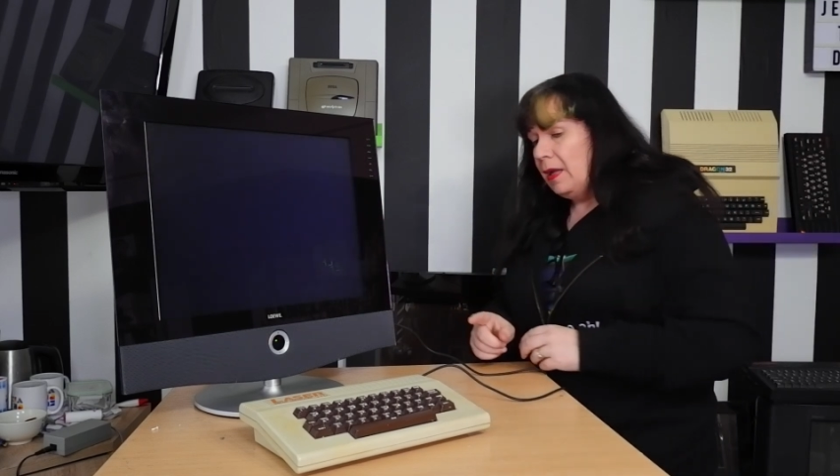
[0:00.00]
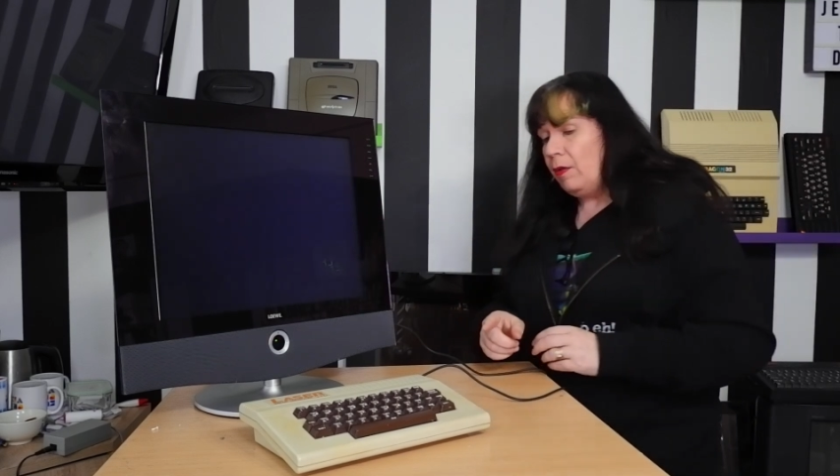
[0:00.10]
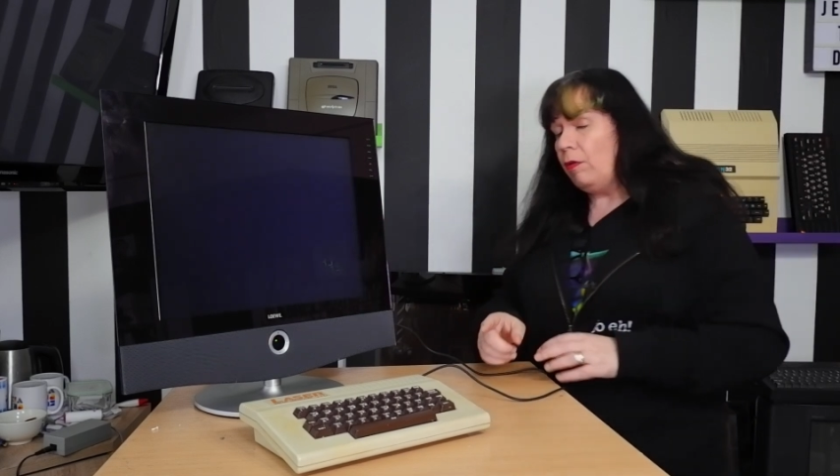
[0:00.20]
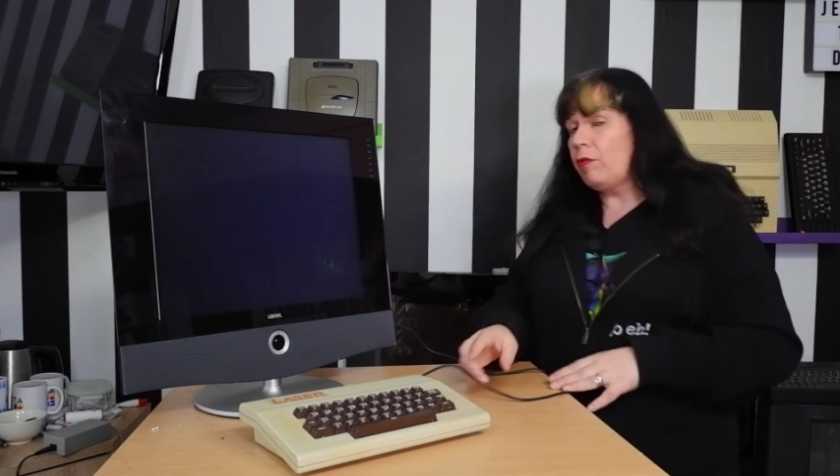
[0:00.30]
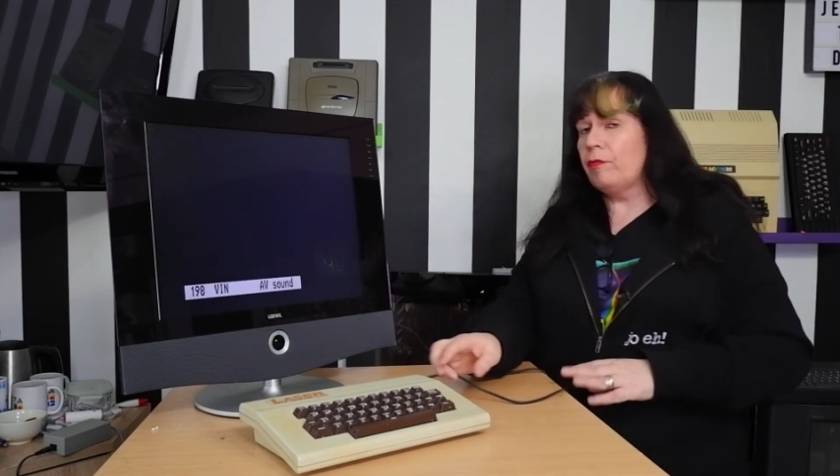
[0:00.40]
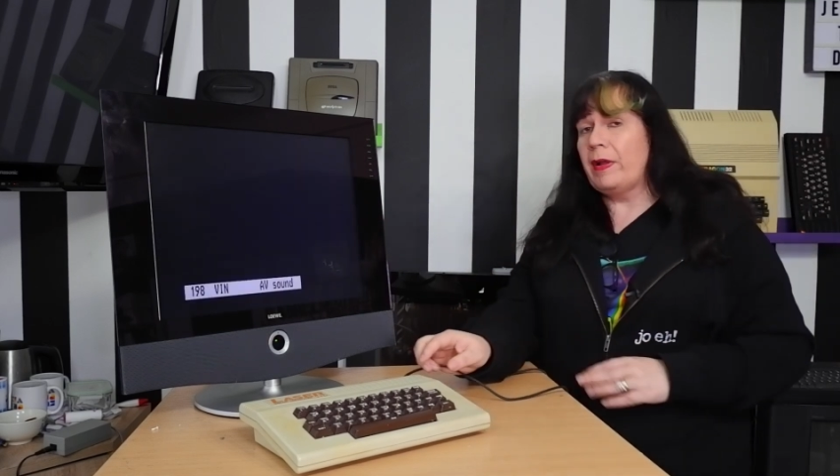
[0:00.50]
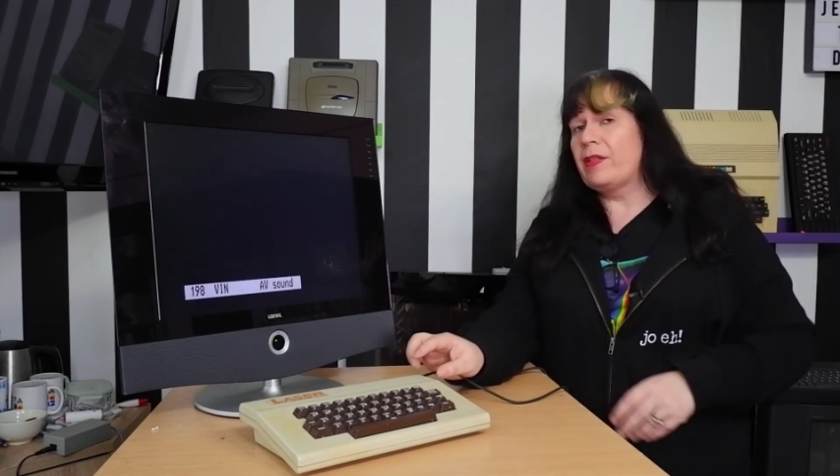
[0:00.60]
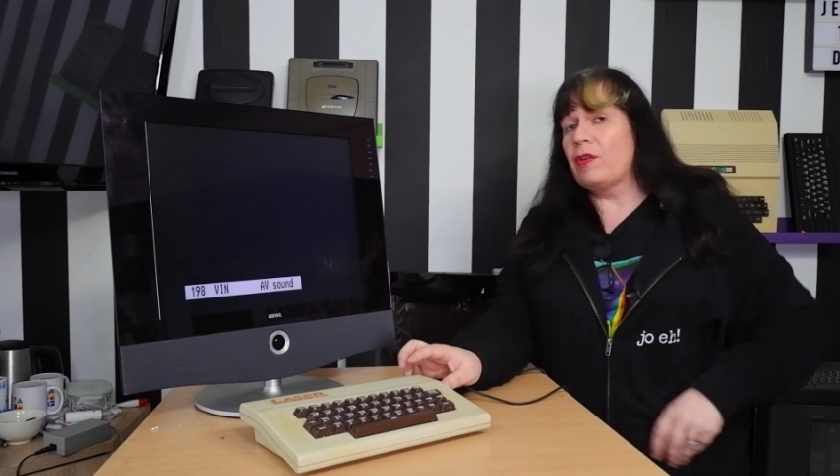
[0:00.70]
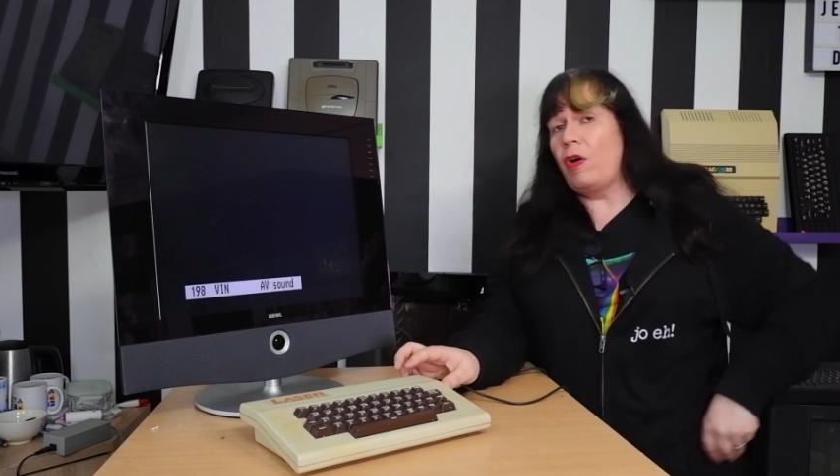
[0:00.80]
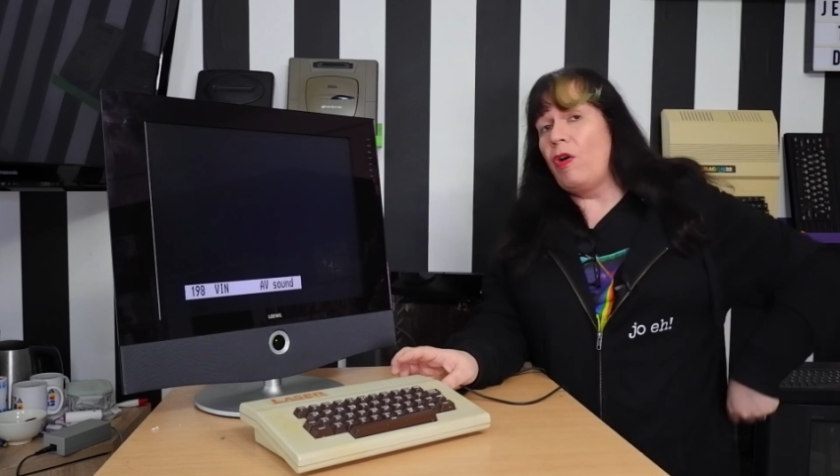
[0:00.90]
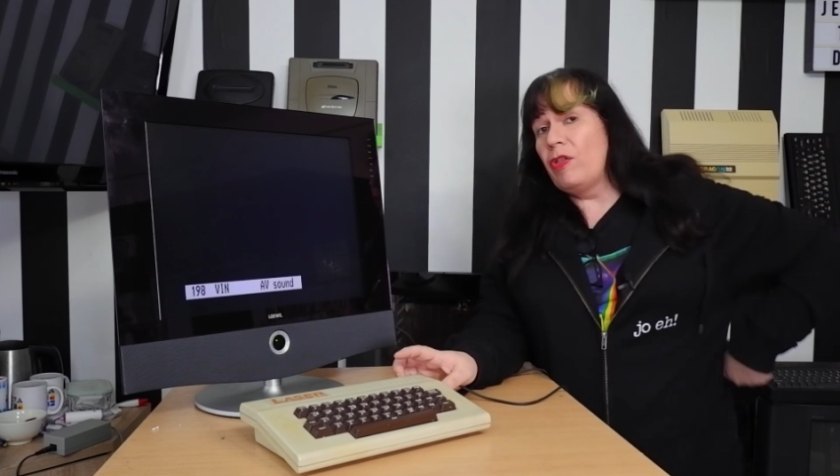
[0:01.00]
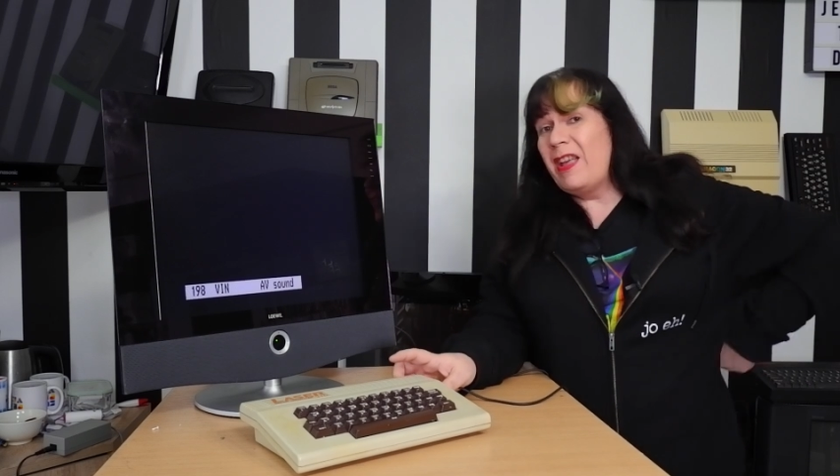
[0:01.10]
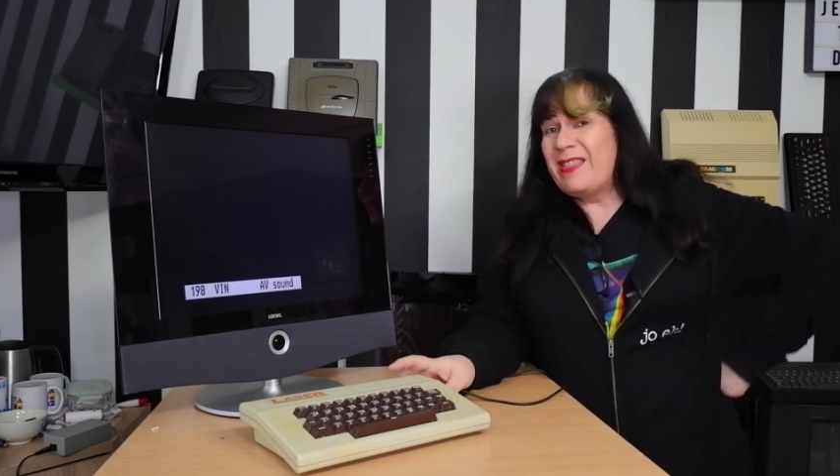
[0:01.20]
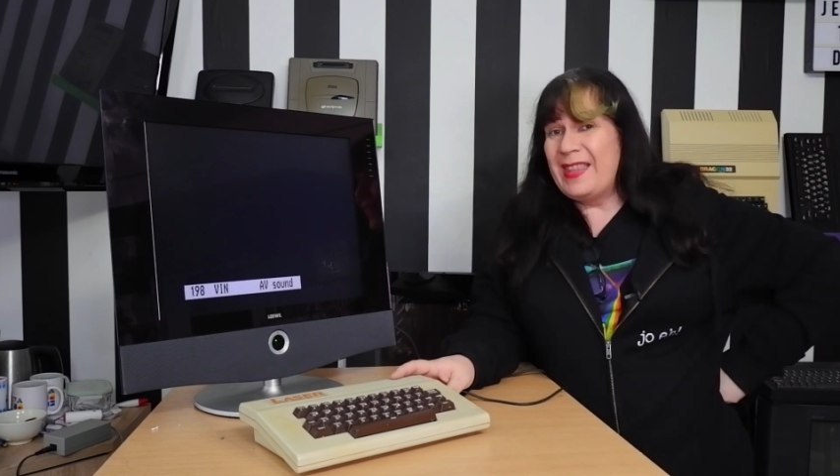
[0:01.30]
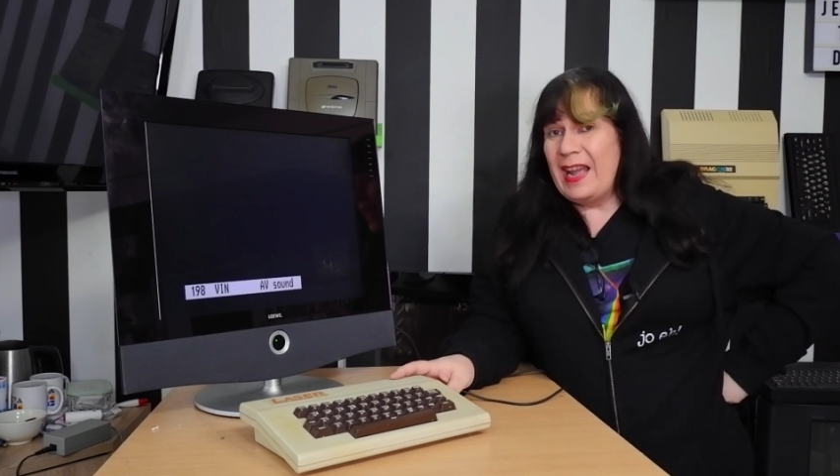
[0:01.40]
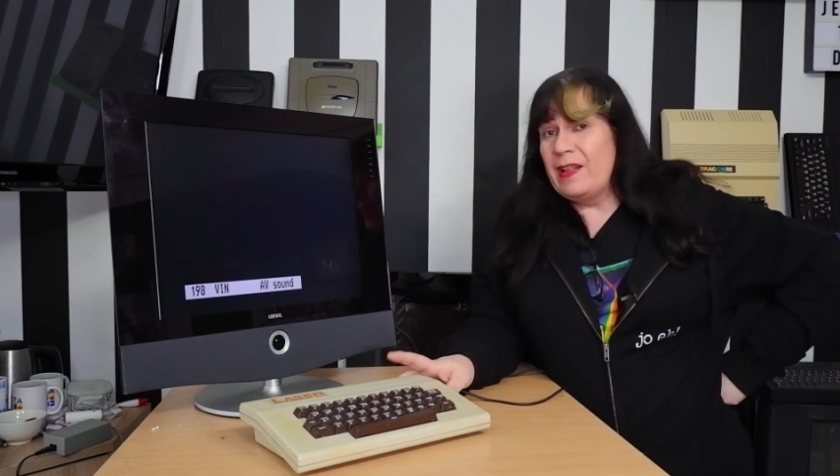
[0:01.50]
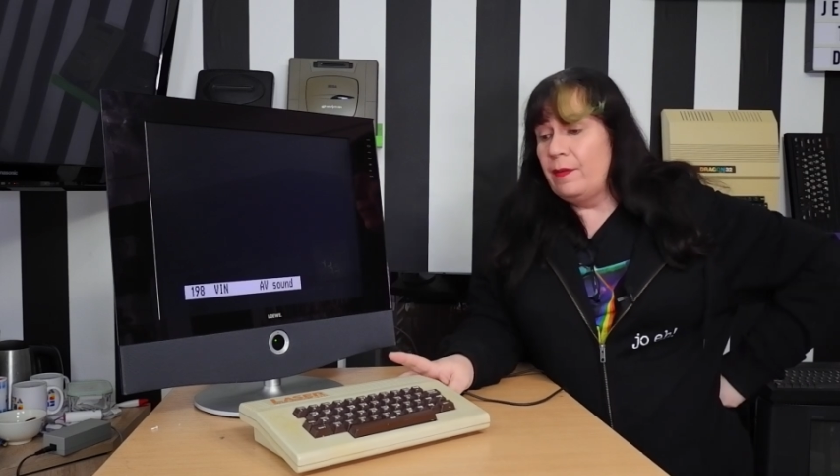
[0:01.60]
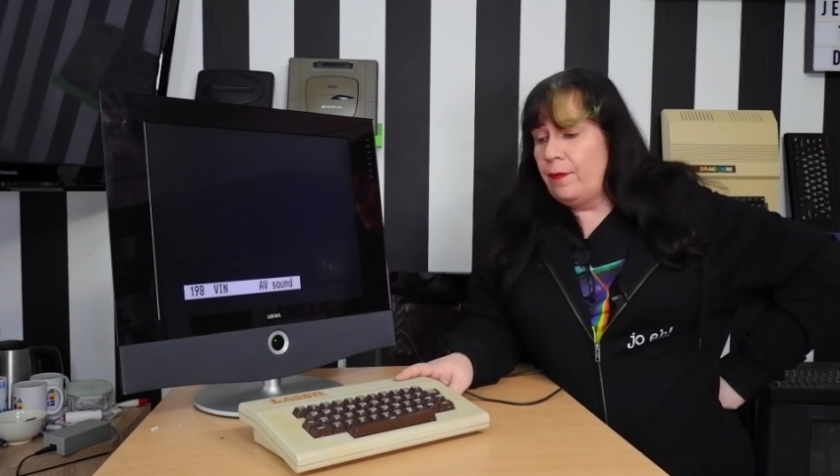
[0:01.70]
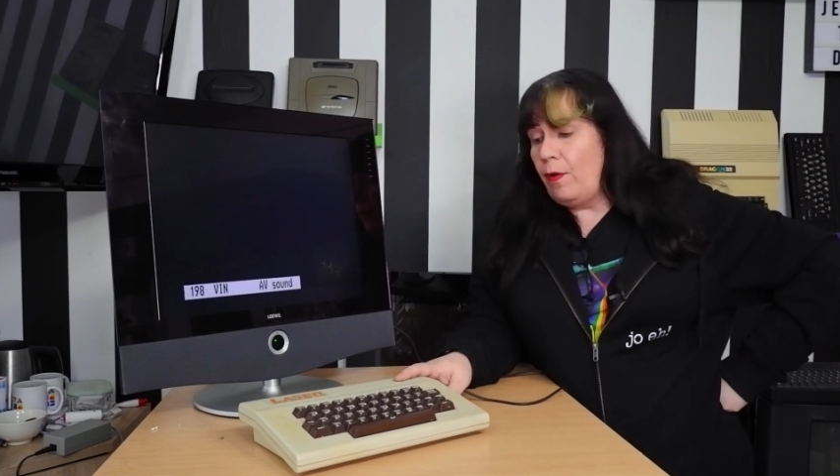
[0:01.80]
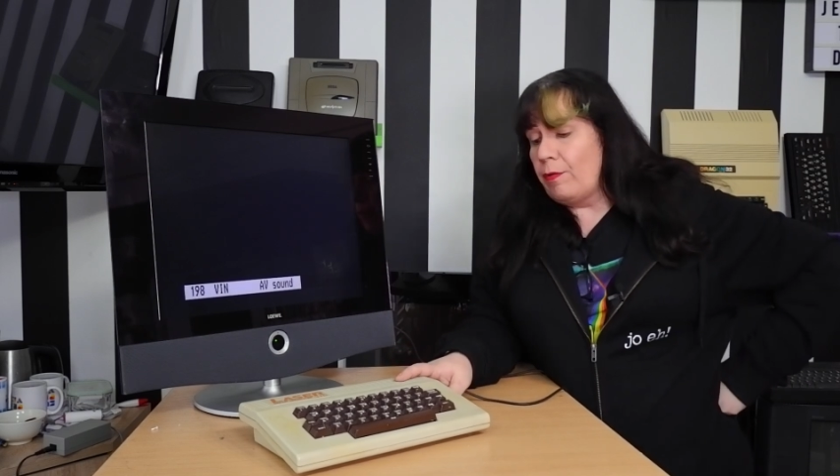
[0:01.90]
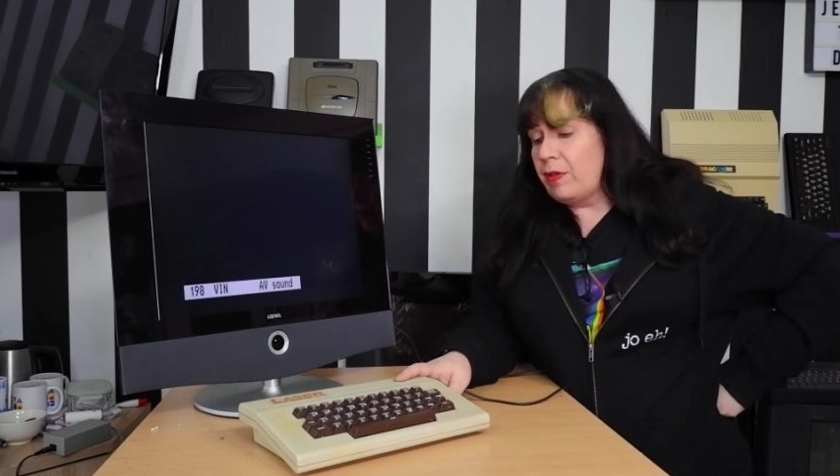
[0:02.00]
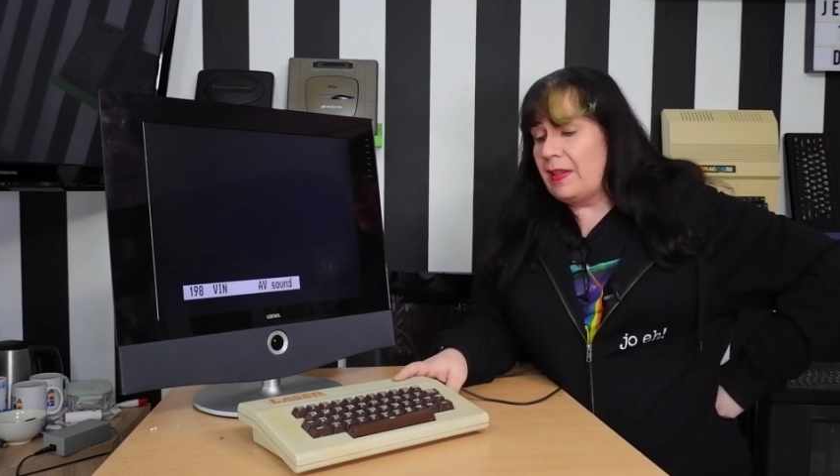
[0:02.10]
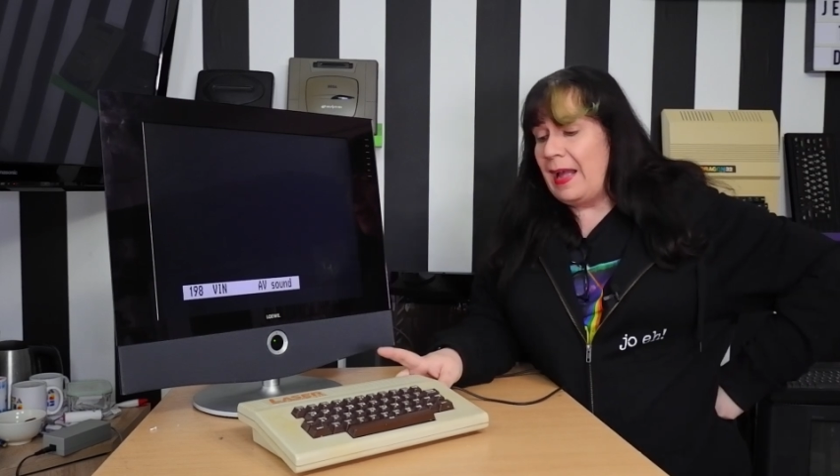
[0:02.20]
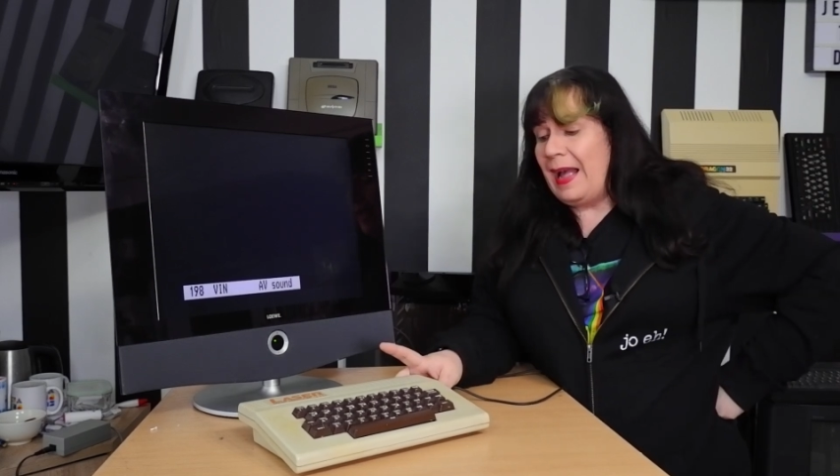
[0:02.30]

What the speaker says: It also runs on 9 volts,